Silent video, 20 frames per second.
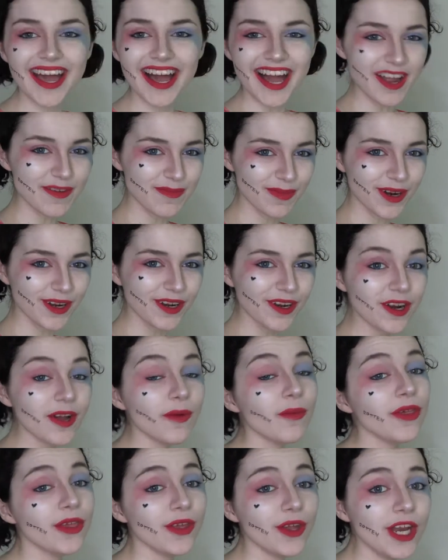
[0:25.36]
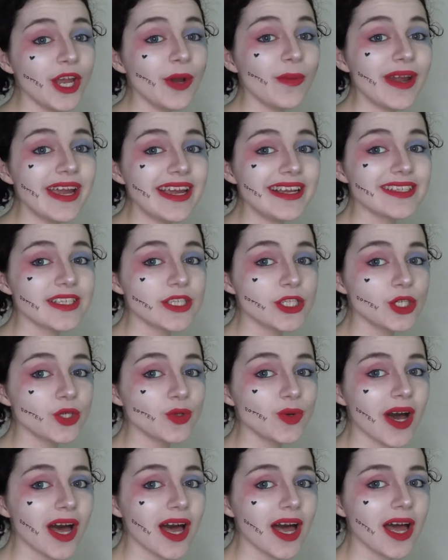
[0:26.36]
I've partnered up with UniWigs
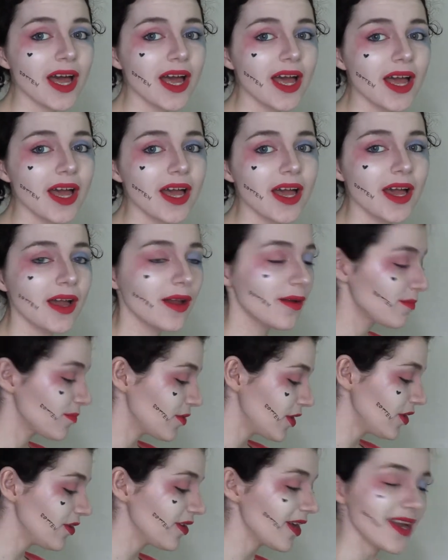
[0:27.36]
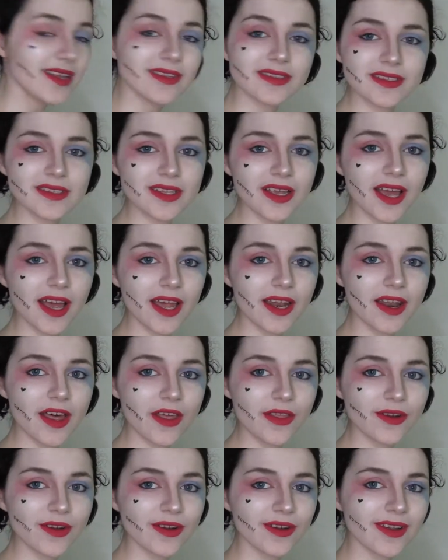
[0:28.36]
to bring you guys
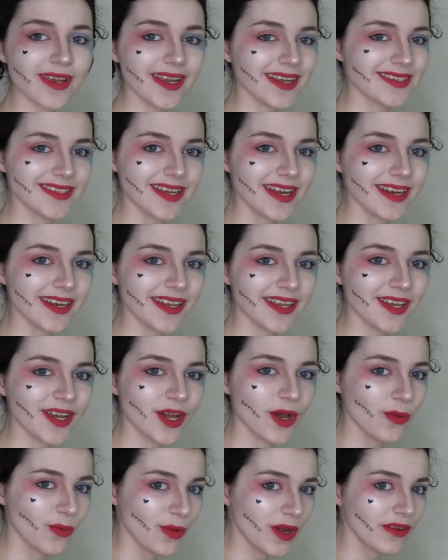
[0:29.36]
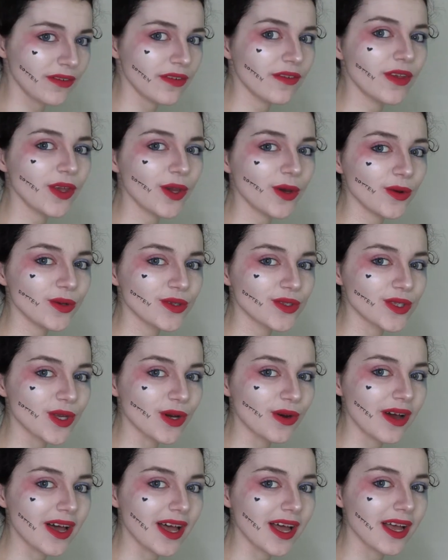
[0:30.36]
another exciting wig review,
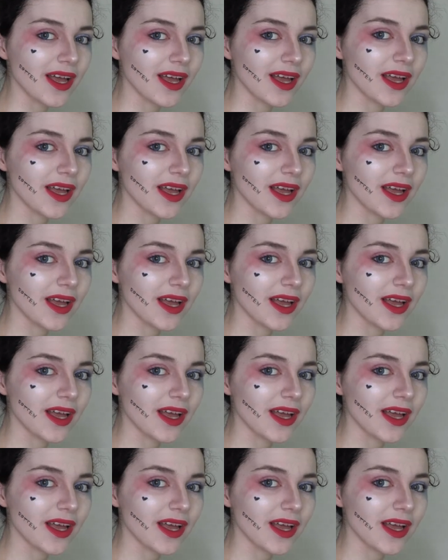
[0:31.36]
so